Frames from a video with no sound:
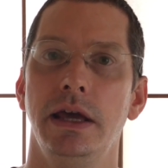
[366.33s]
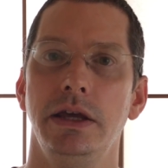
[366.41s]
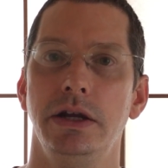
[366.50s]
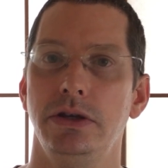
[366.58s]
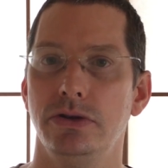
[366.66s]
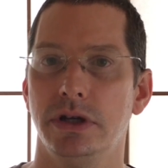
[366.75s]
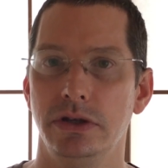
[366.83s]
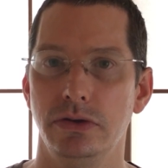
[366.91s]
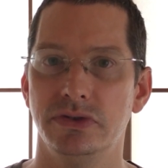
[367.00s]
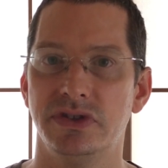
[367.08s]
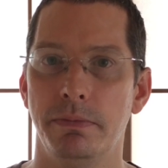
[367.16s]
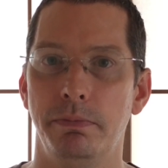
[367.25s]
You know, you can
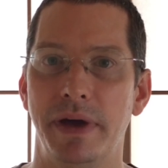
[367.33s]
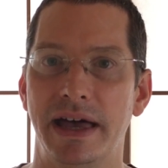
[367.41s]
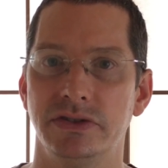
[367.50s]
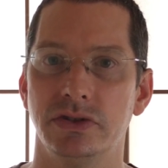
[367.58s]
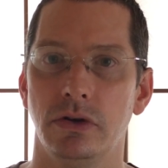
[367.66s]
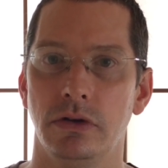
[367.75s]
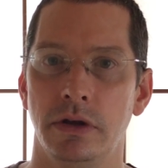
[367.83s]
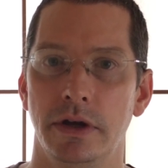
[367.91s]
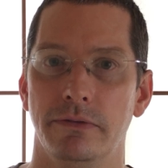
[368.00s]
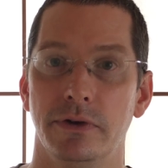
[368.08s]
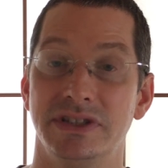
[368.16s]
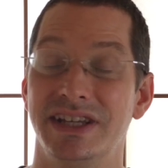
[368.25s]
use the bezel
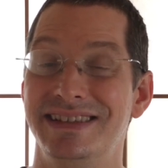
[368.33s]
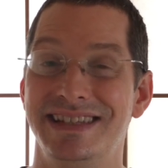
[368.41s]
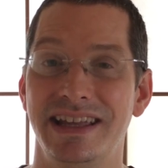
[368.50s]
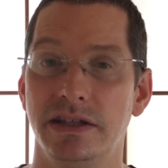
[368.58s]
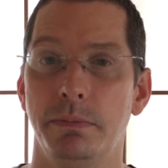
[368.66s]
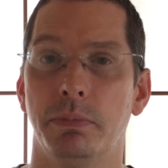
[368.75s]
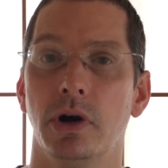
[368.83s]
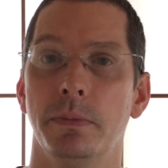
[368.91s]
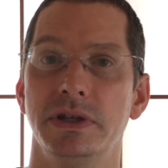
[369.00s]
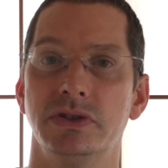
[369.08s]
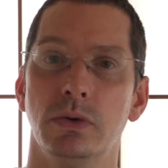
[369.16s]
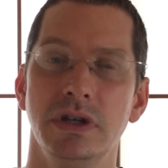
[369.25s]
for its intended
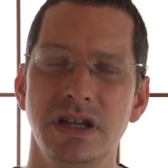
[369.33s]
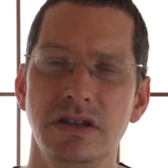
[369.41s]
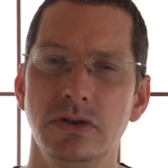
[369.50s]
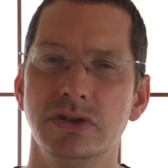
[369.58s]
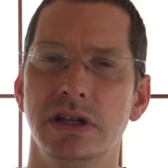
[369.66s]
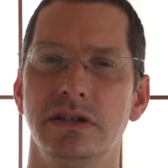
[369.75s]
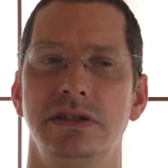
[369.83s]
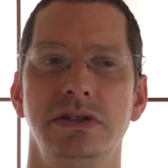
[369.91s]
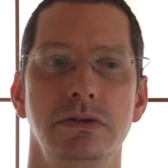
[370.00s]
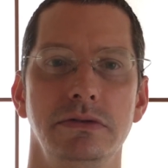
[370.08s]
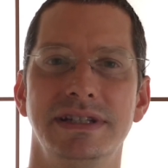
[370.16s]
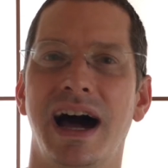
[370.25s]
purpose, or you can use it
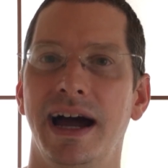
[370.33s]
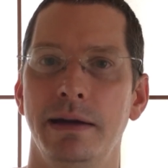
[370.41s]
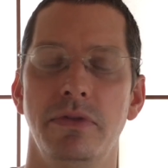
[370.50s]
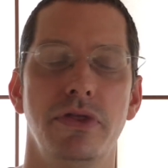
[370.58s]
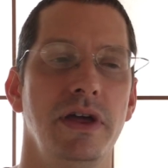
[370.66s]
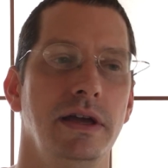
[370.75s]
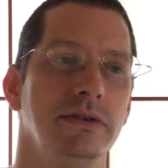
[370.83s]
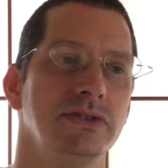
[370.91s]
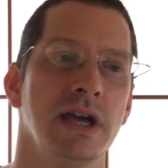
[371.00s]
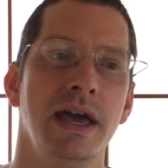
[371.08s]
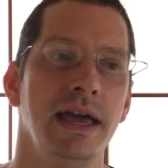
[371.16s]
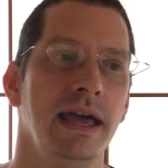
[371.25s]
to time things.